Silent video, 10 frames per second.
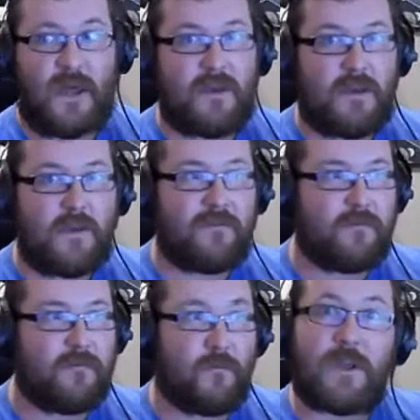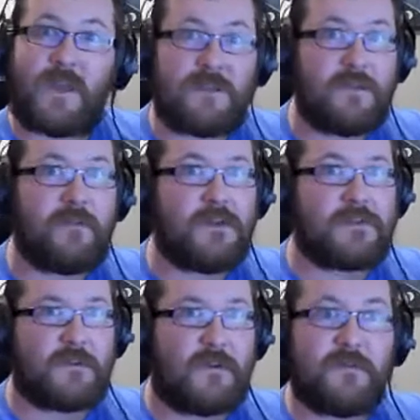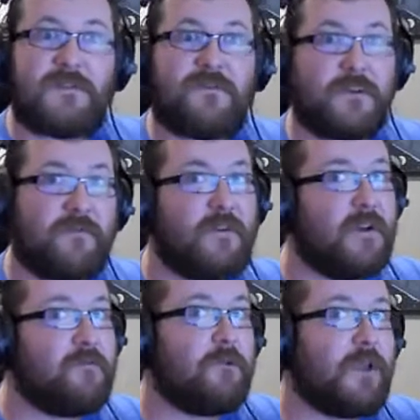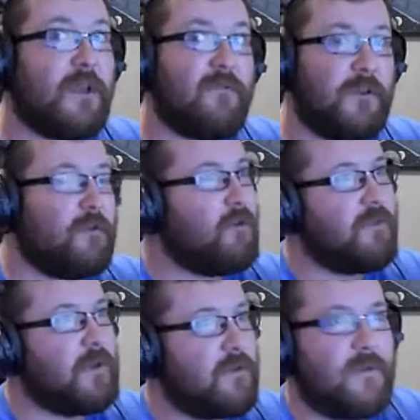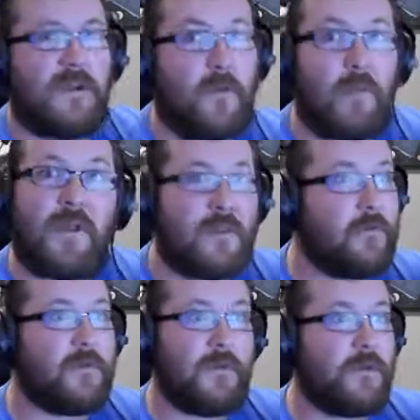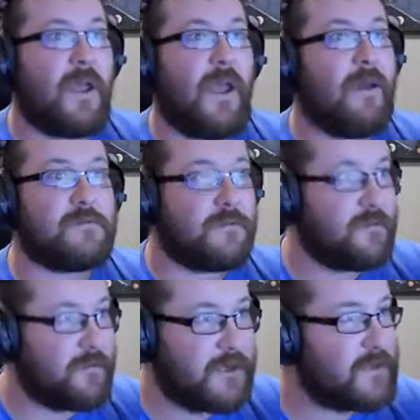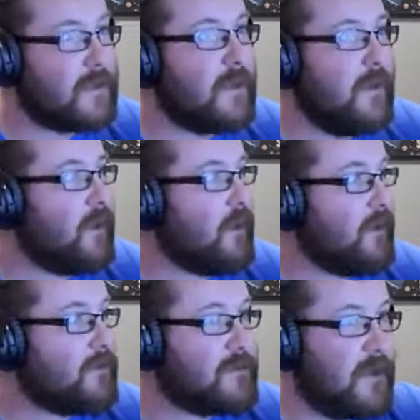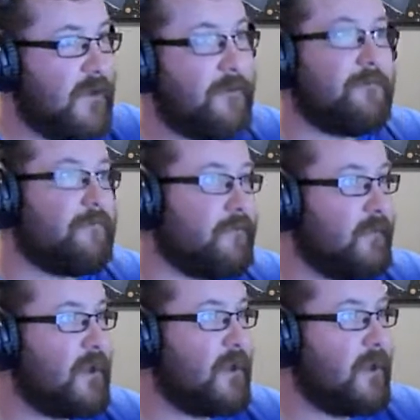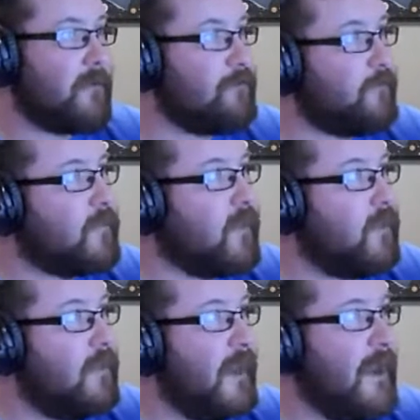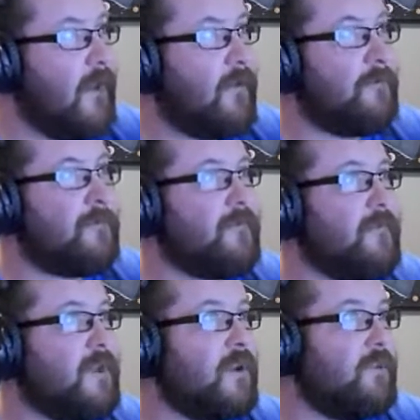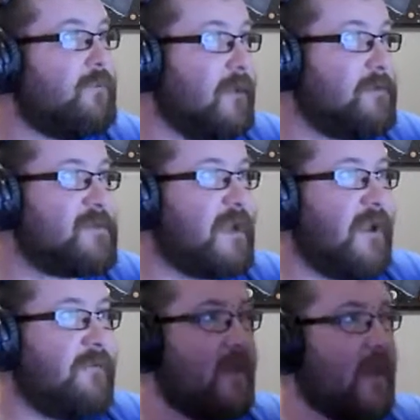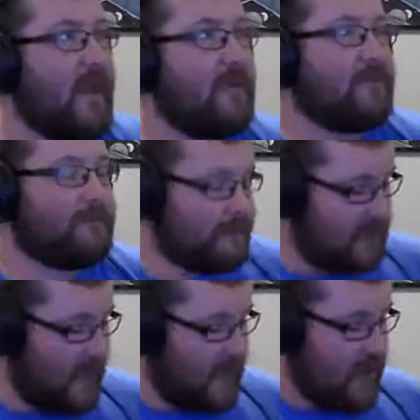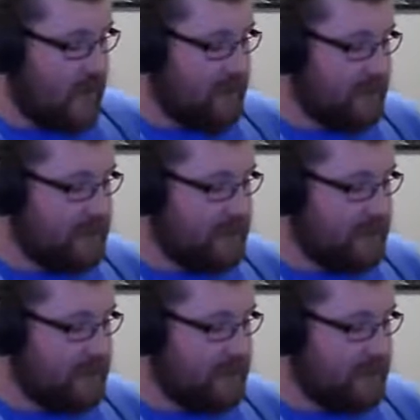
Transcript: high def 4K TV. So I'm gonna see if I can find a 4K video of it, and I bet that would look absolutely amazing. So there you go. Now on the flip side of that, you know,